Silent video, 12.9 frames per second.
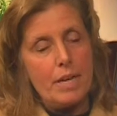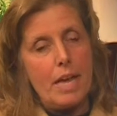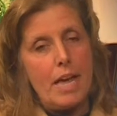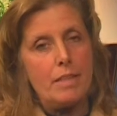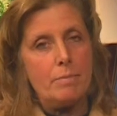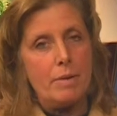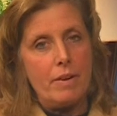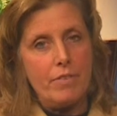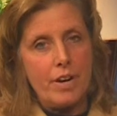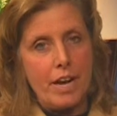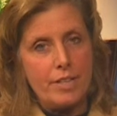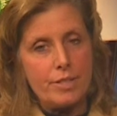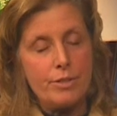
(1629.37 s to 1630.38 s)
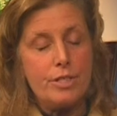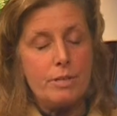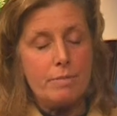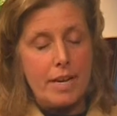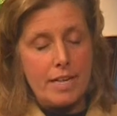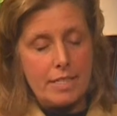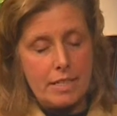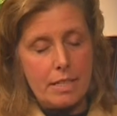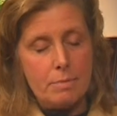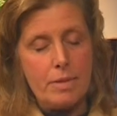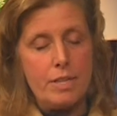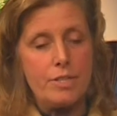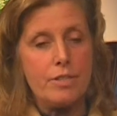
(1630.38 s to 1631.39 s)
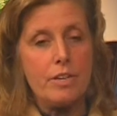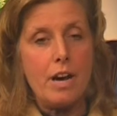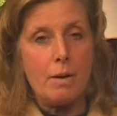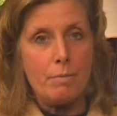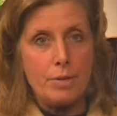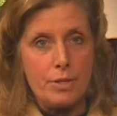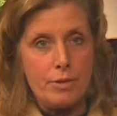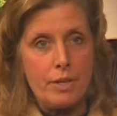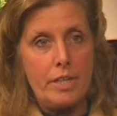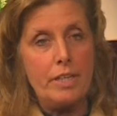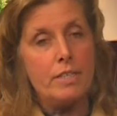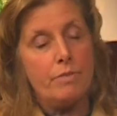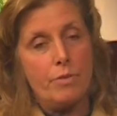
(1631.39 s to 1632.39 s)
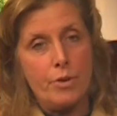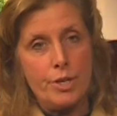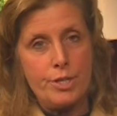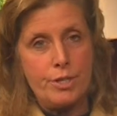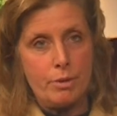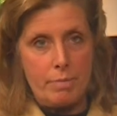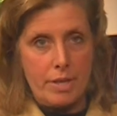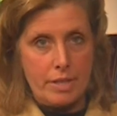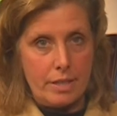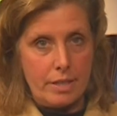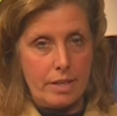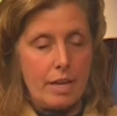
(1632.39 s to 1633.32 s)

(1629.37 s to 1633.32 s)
at the Bedford High School Gymnasium is your opportunity to voice your opinion.